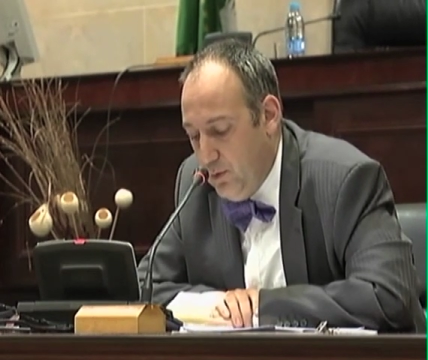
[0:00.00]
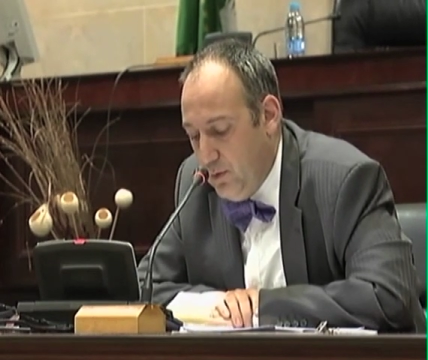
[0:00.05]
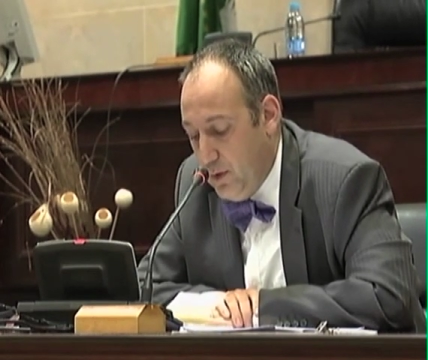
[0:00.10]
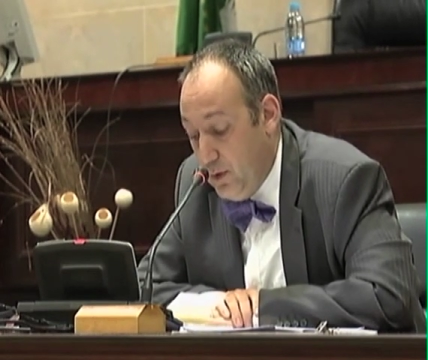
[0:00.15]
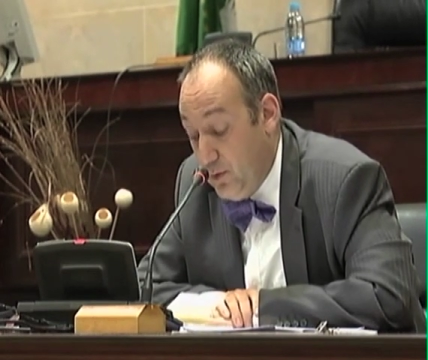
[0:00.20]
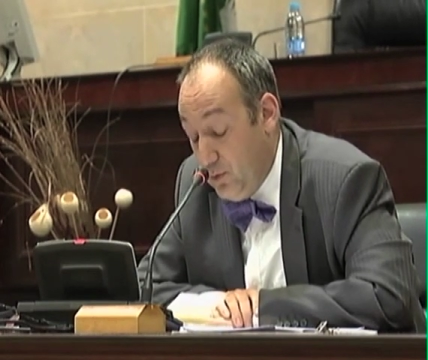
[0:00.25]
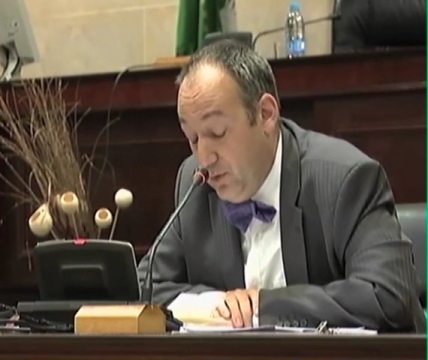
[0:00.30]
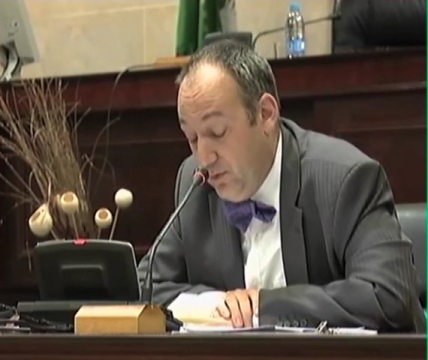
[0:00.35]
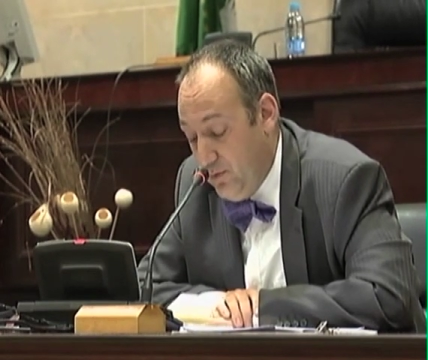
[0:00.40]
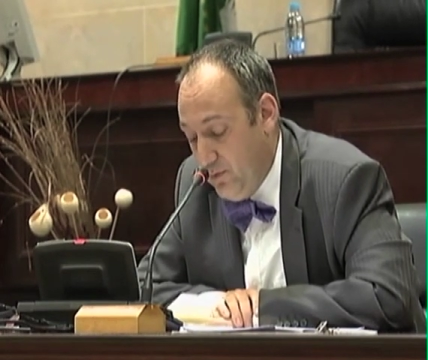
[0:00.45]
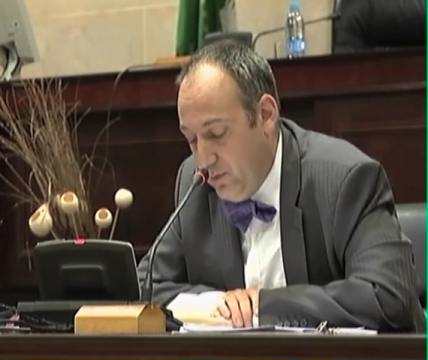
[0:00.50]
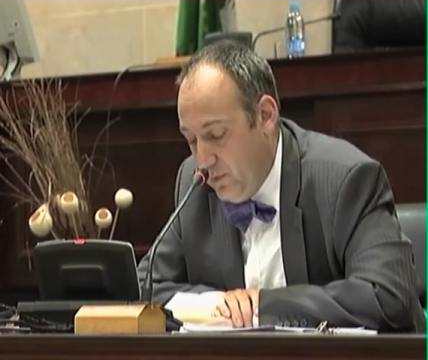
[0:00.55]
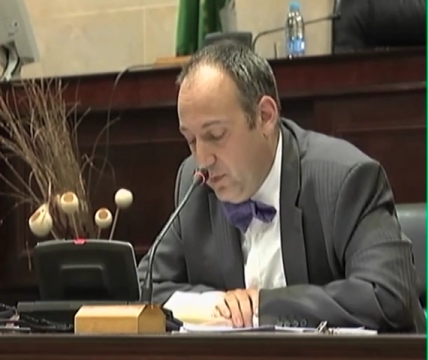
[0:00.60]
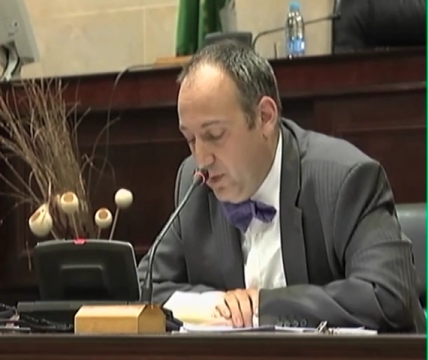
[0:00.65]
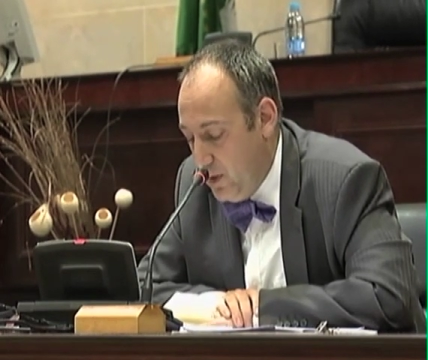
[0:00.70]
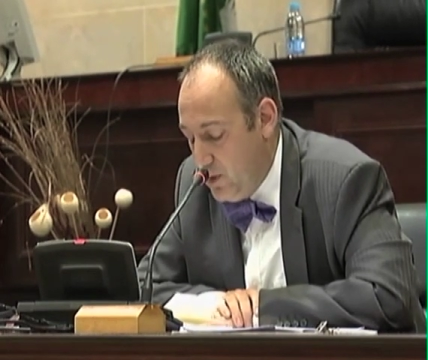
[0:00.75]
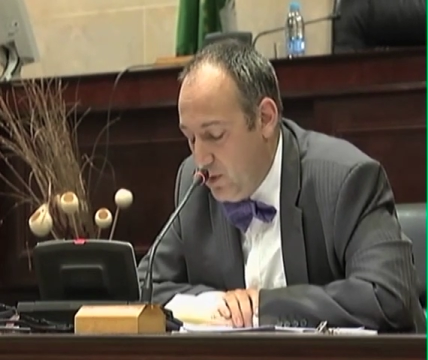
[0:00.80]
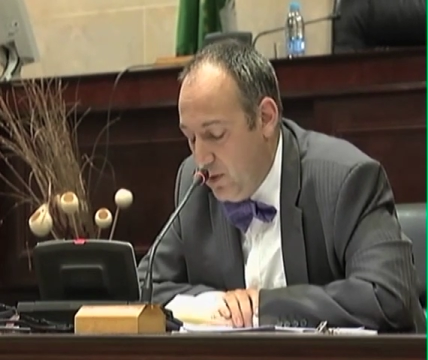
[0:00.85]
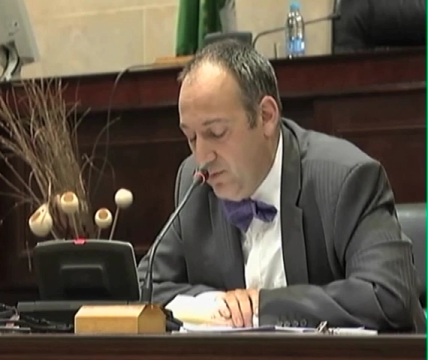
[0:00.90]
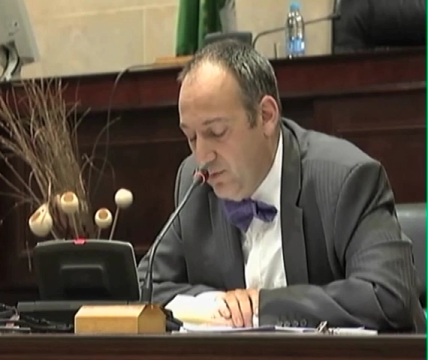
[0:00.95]
that you
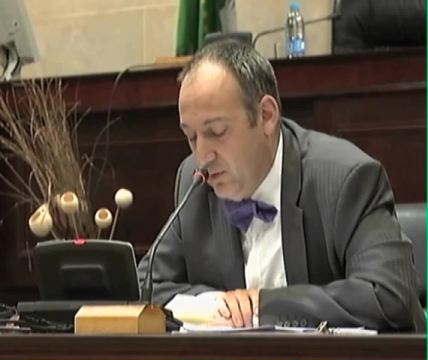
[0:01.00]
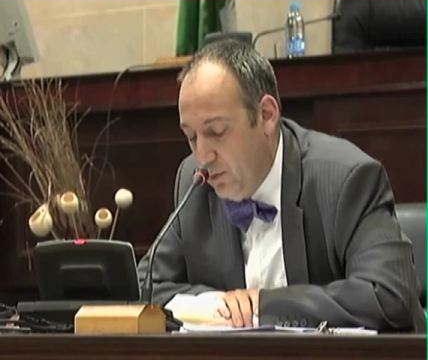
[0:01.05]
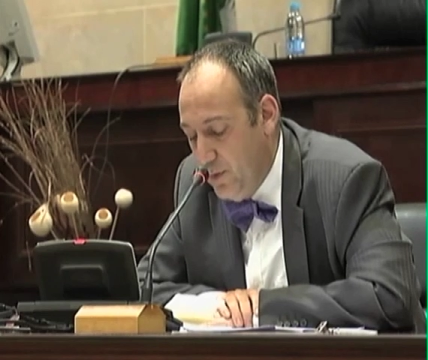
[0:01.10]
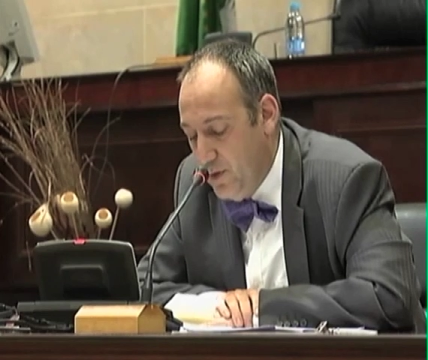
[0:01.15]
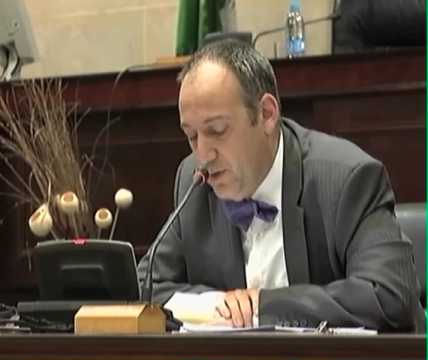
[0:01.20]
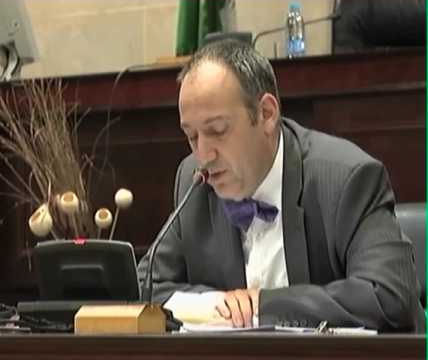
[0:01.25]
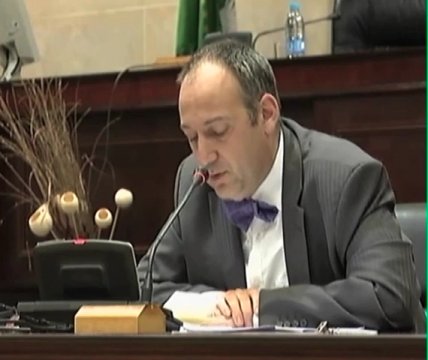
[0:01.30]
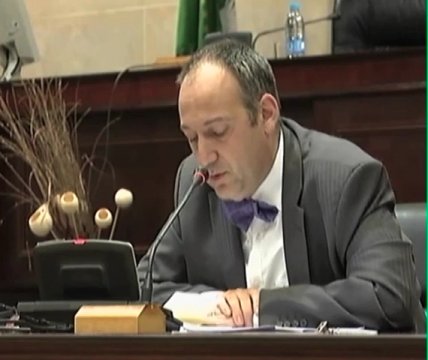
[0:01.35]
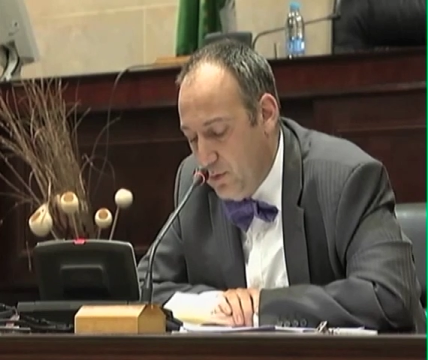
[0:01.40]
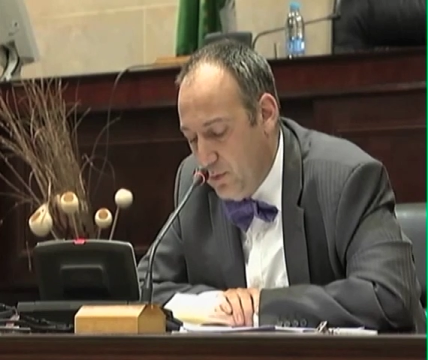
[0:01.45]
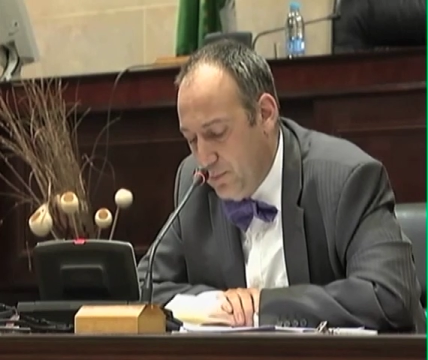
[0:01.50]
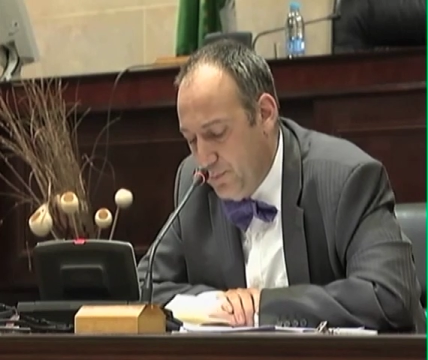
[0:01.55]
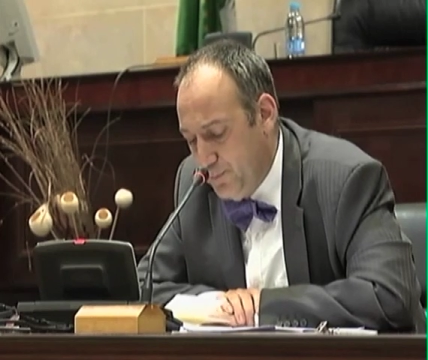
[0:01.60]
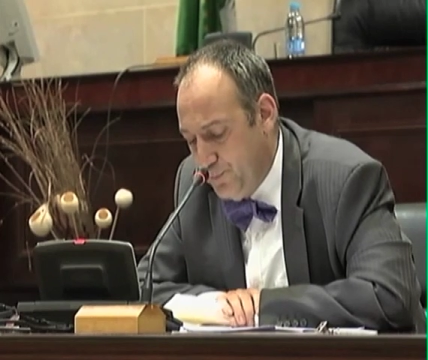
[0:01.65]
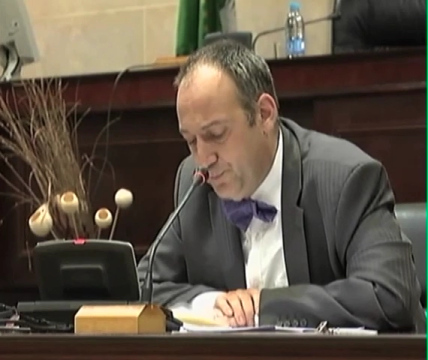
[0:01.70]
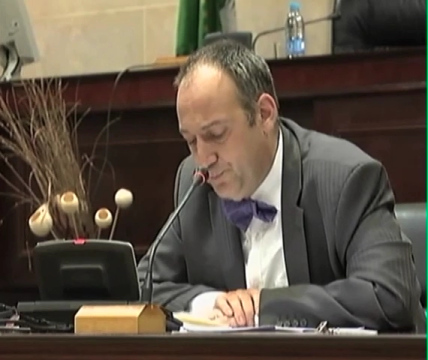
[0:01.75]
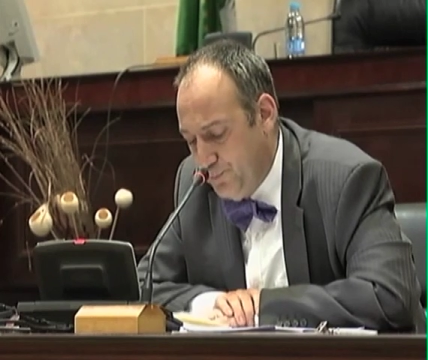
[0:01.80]
have committed to?